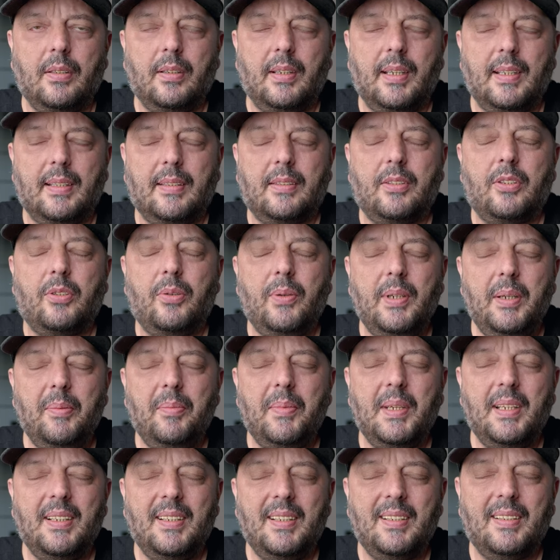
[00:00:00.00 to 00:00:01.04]
At 3
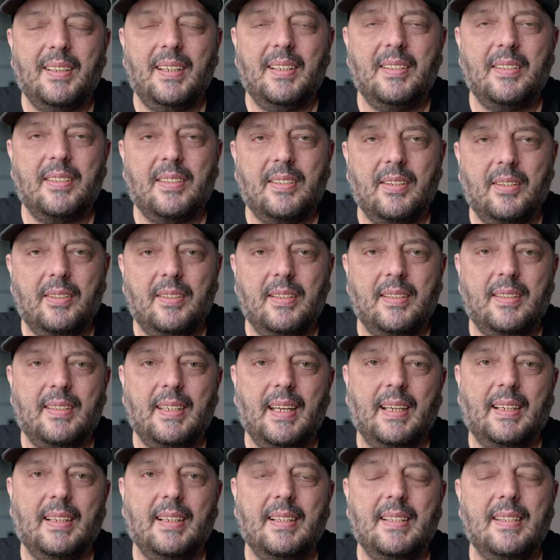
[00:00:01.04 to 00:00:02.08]
minutes and 30
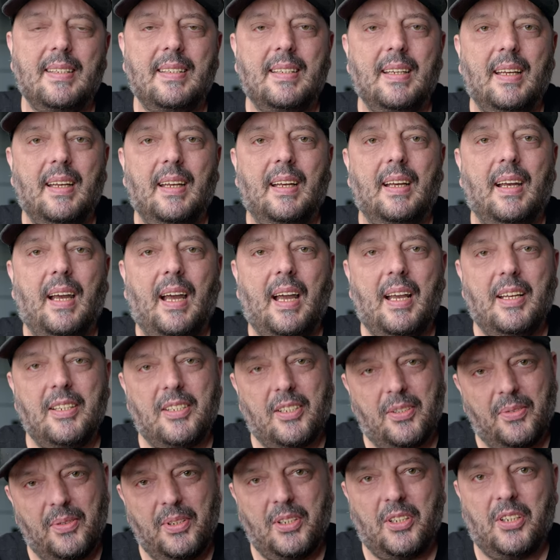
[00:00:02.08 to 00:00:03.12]
seconds I
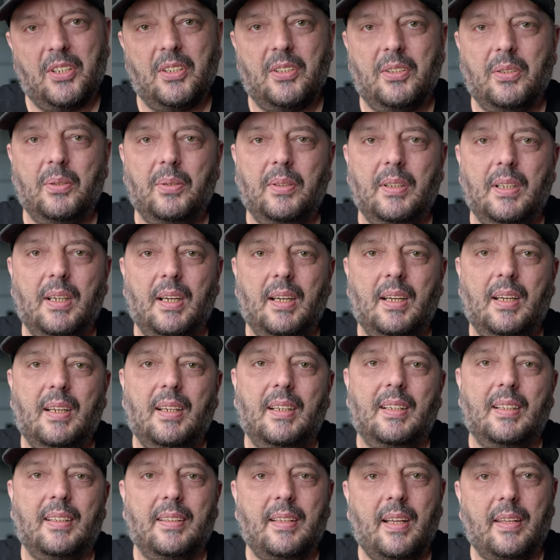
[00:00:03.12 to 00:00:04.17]
switched to
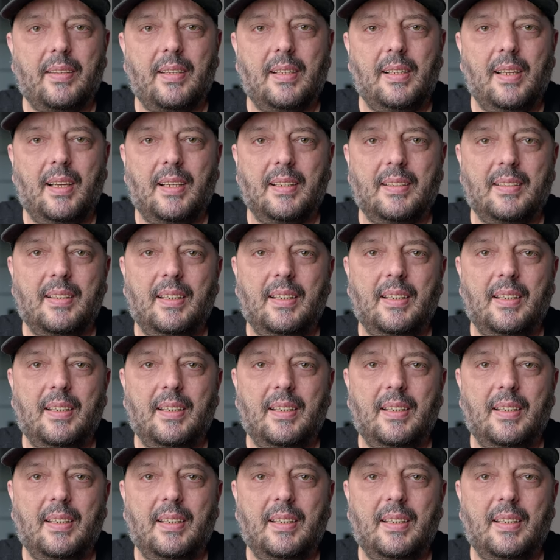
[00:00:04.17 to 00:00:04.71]
another LUT